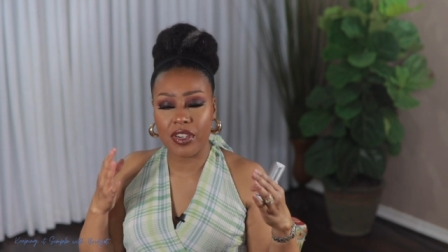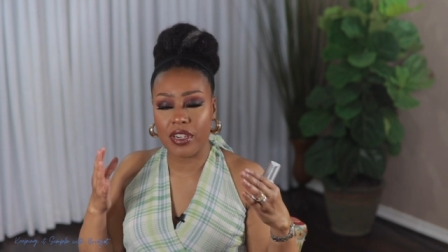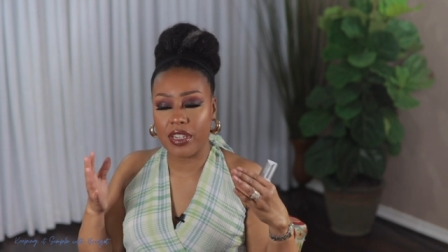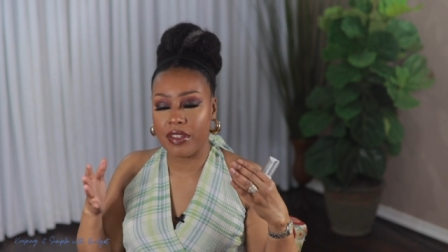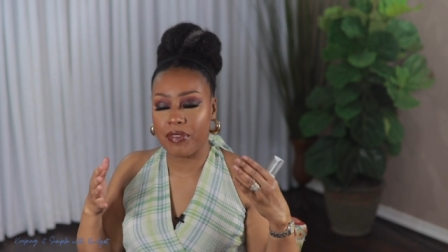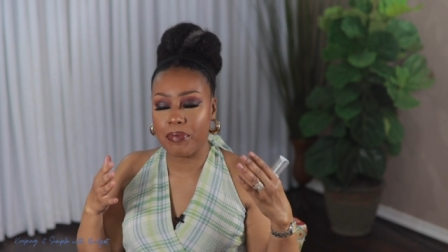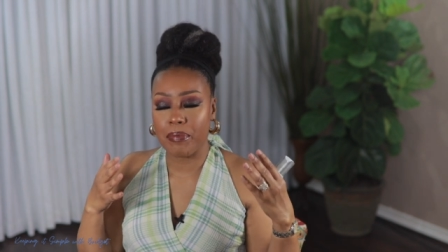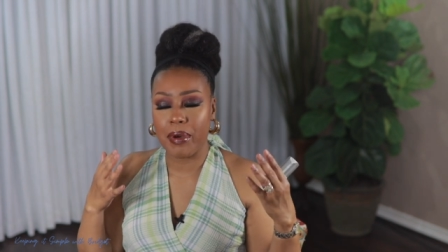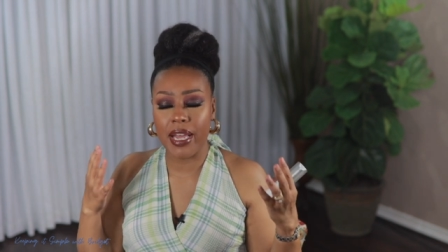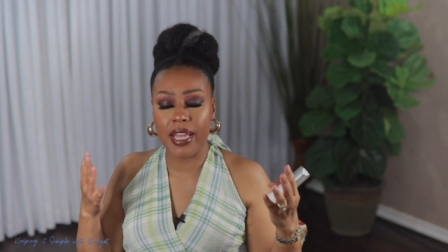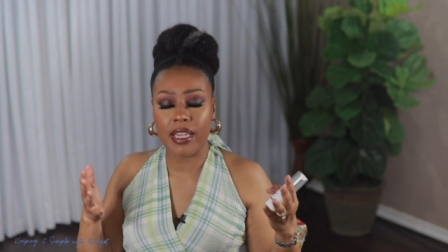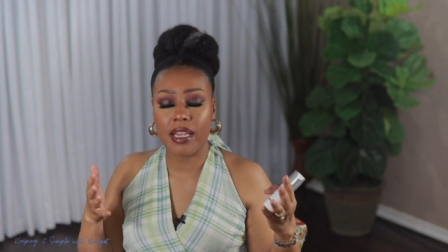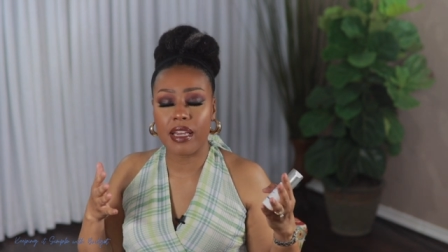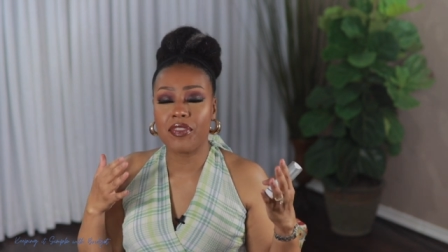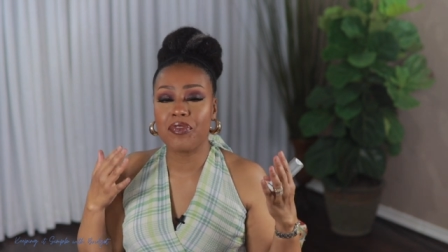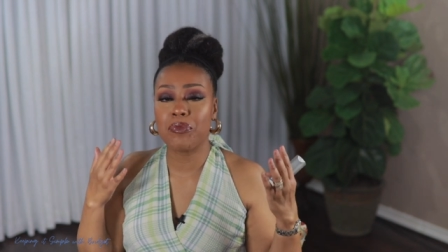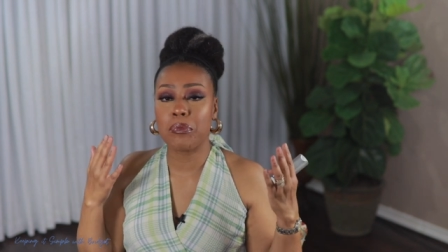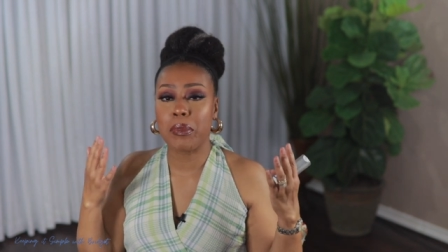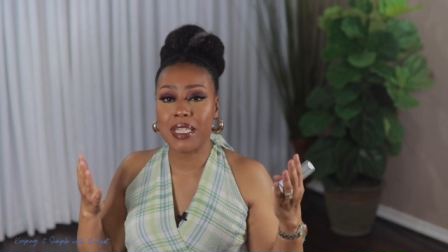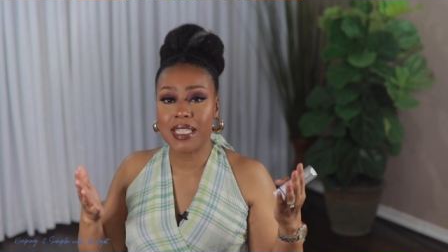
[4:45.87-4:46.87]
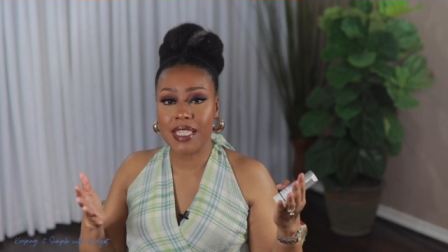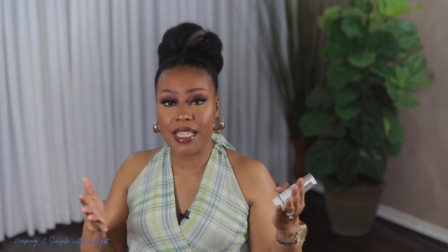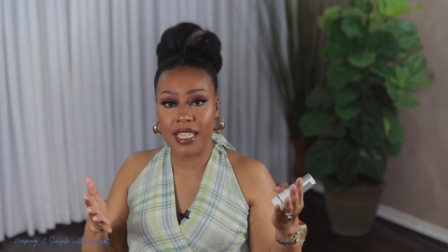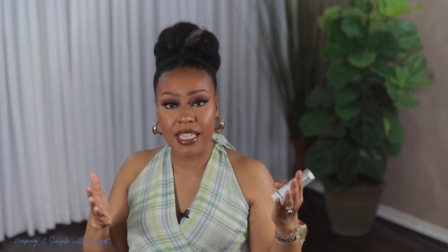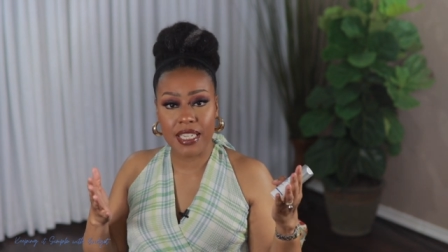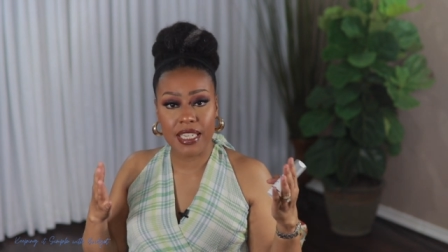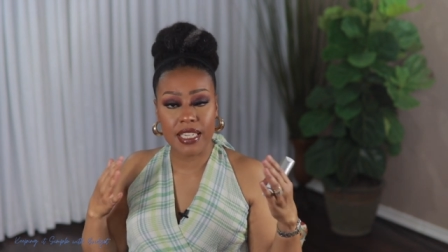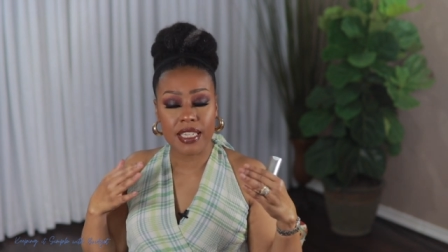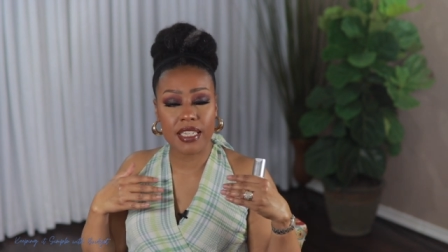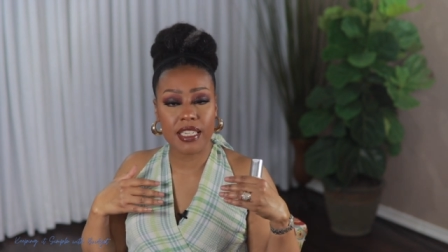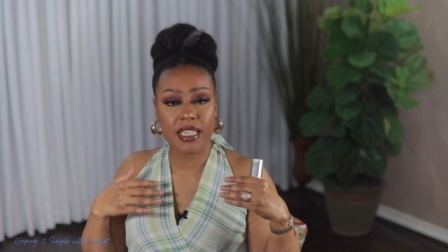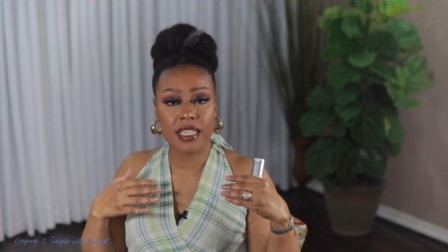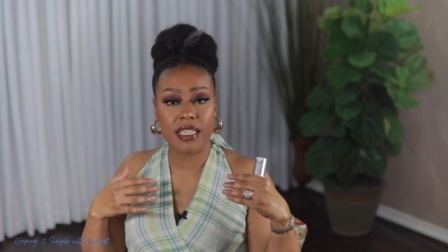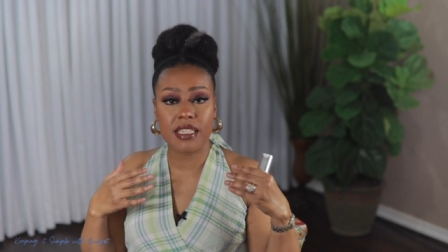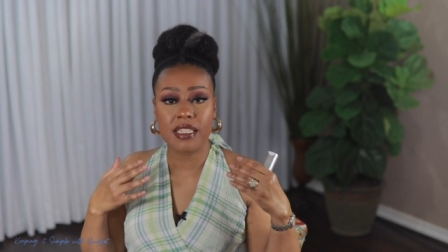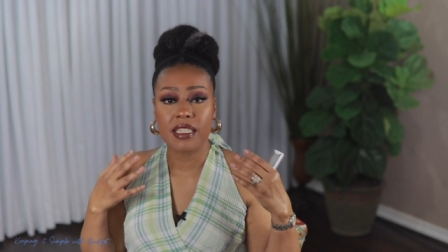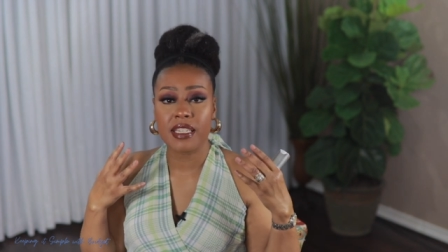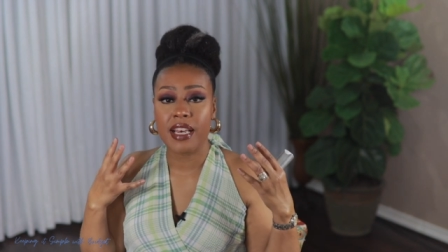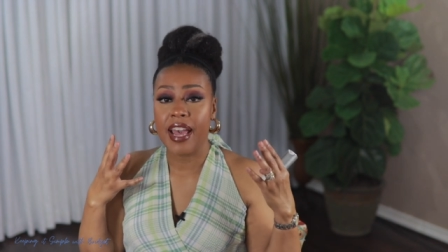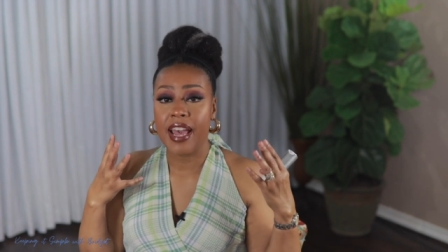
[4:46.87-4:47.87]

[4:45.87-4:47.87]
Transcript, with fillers: If my if my skin is